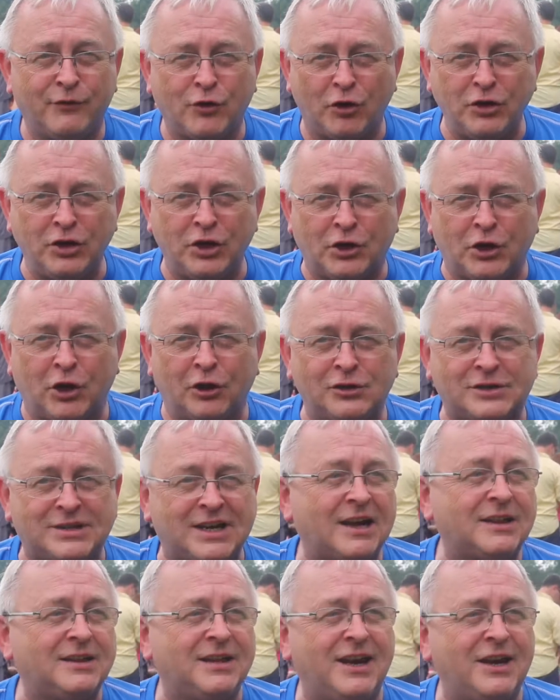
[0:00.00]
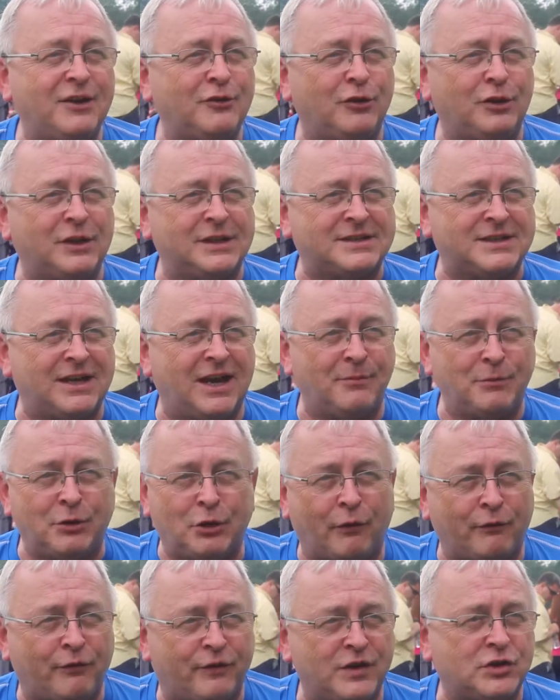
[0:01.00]
you've got your contact there all the time.
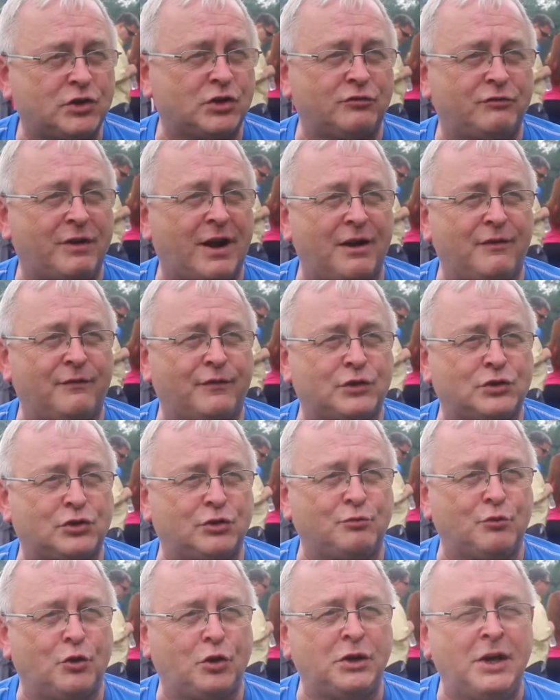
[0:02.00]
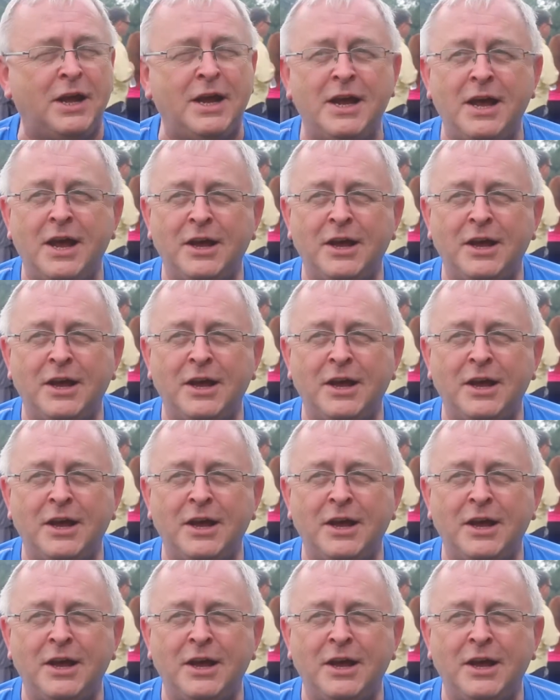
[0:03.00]
You're not fishing around for someone.